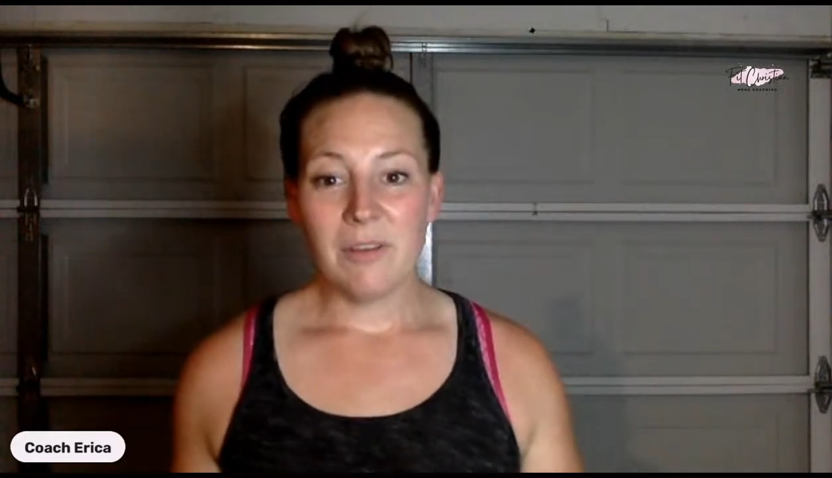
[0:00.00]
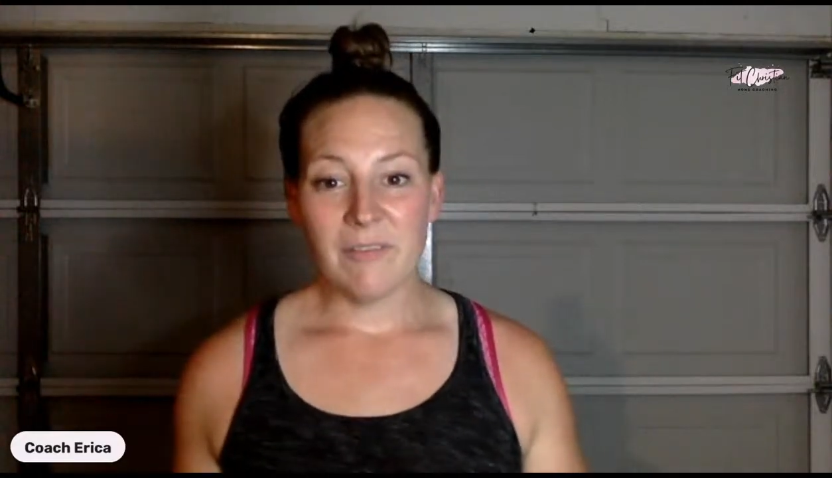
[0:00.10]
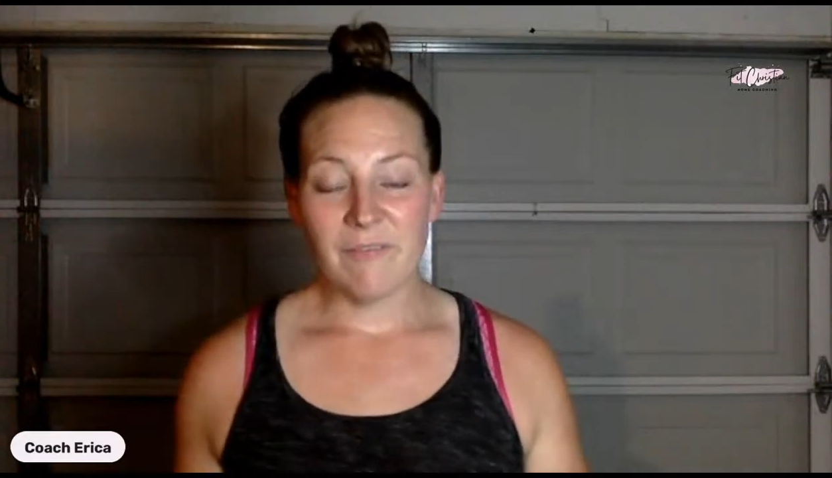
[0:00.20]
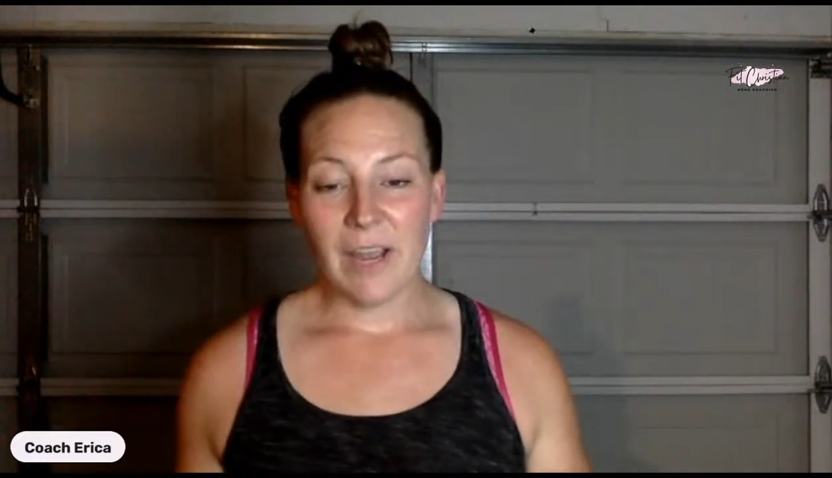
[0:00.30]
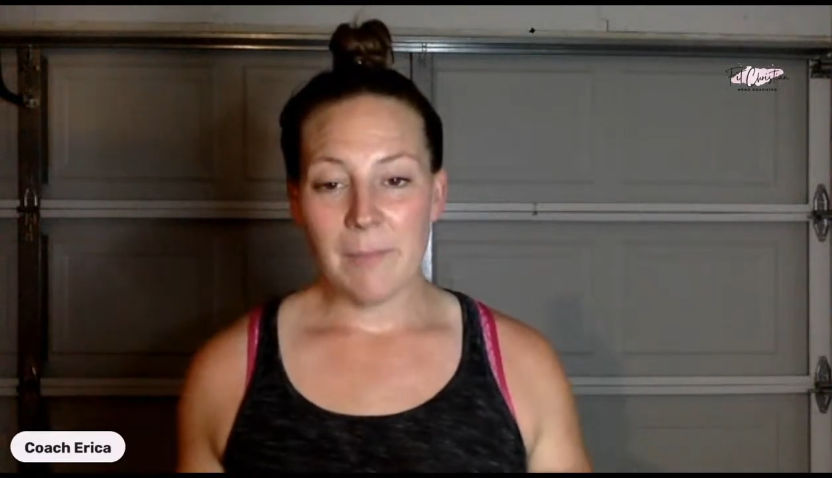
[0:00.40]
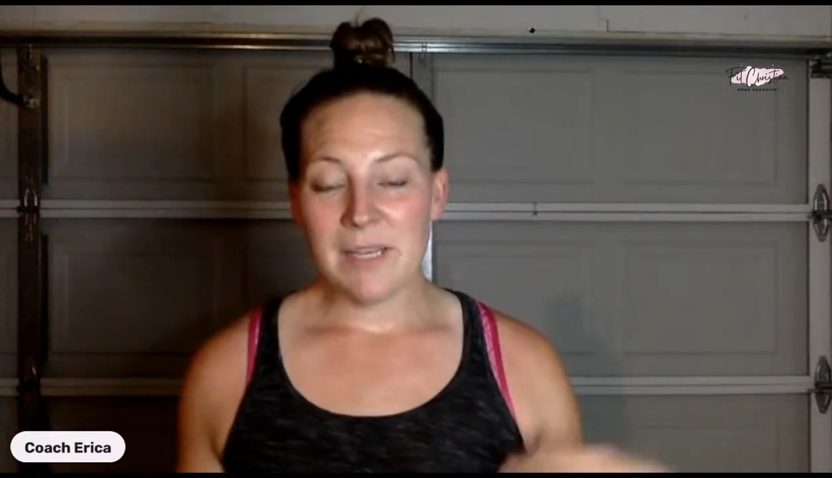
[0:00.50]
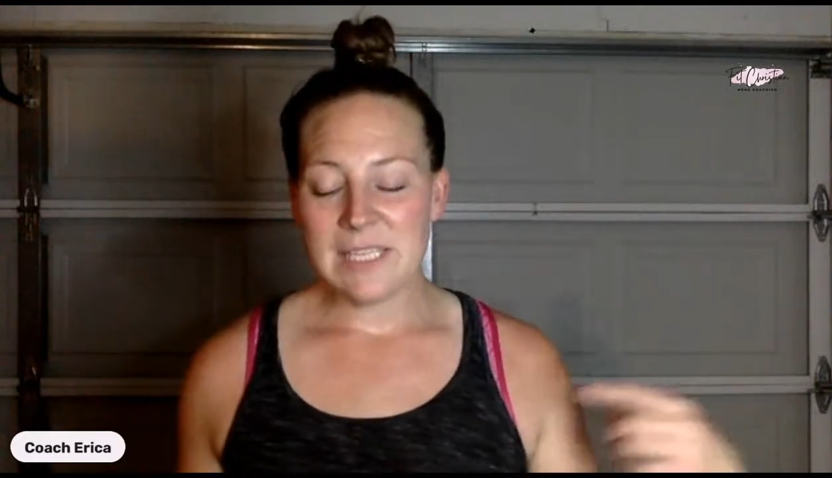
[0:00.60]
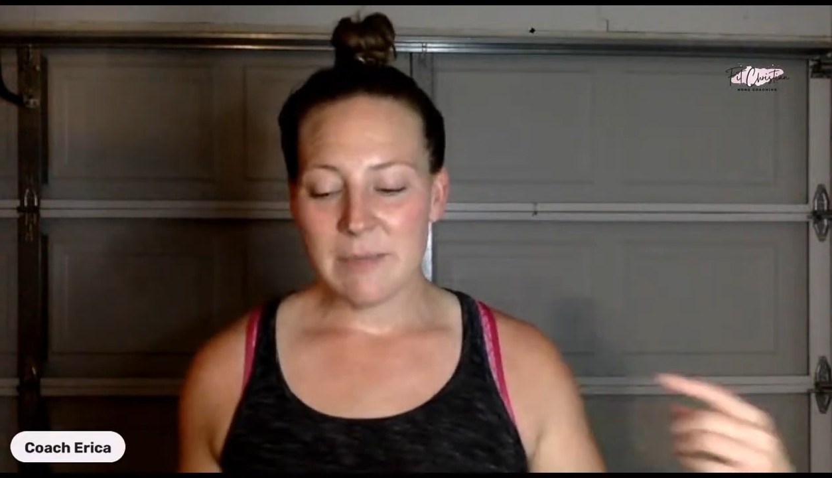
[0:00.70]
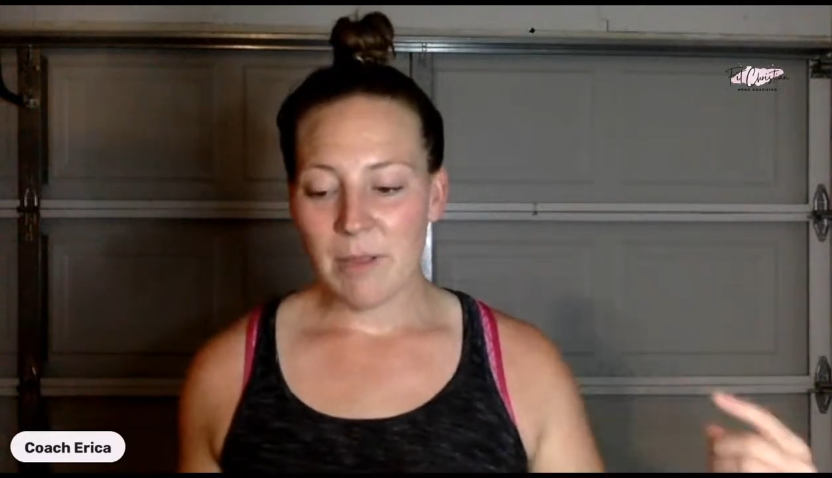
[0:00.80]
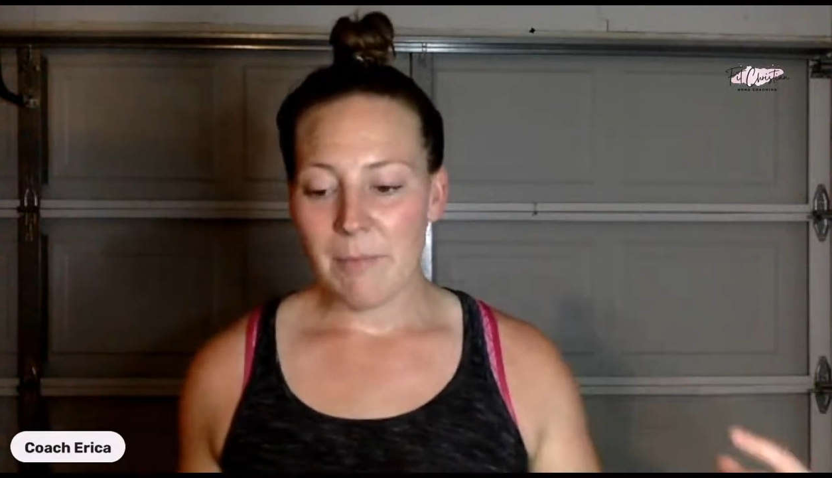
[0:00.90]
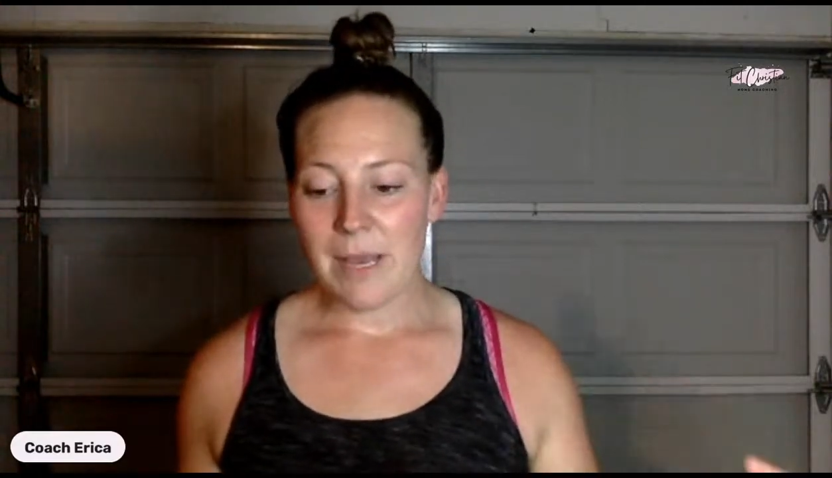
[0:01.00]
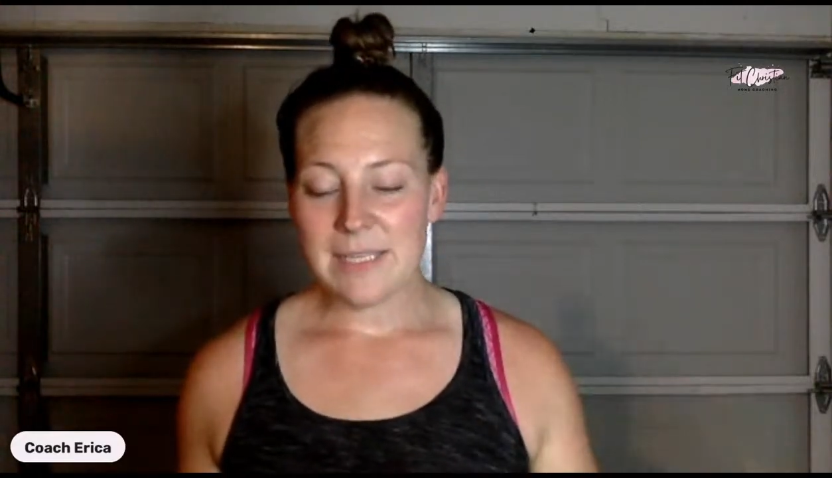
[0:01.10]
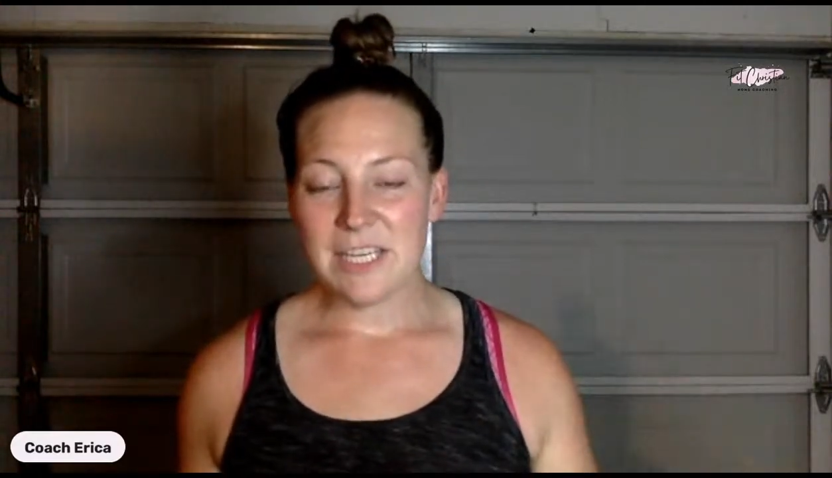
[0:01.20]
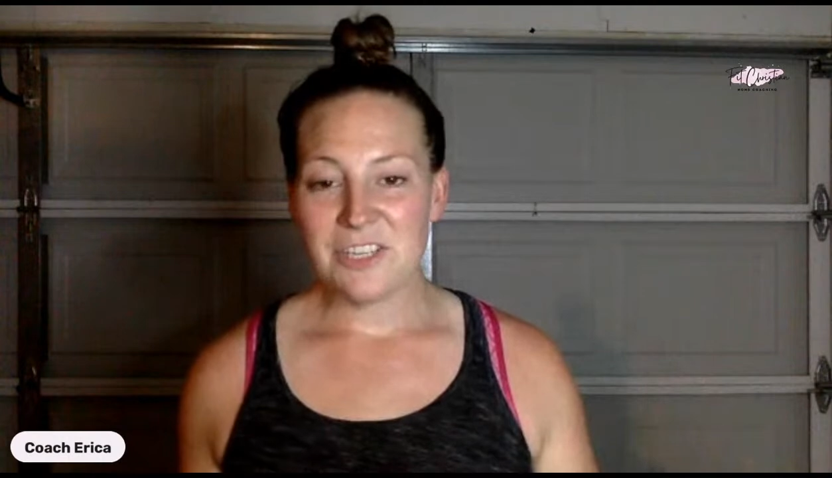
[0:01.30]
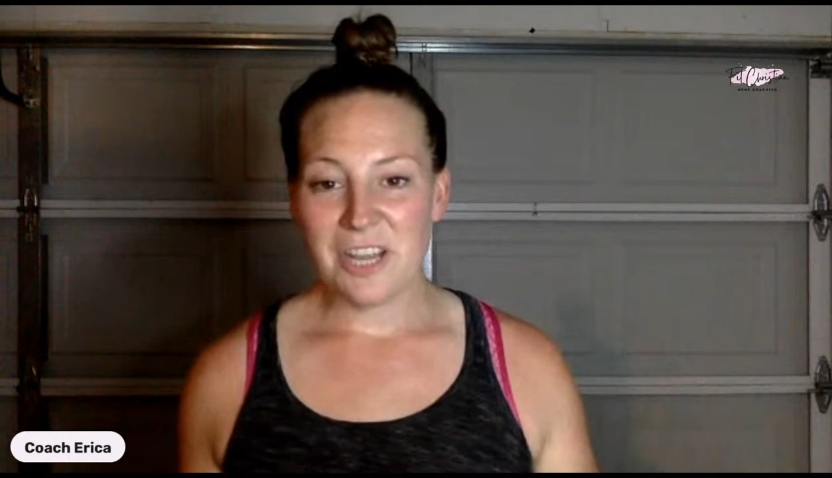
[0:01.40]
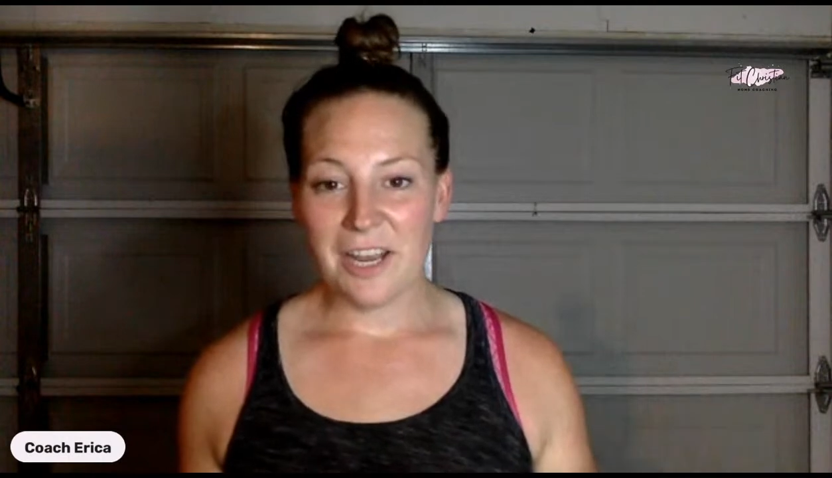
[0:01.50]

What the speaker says: You can find me, send me a message,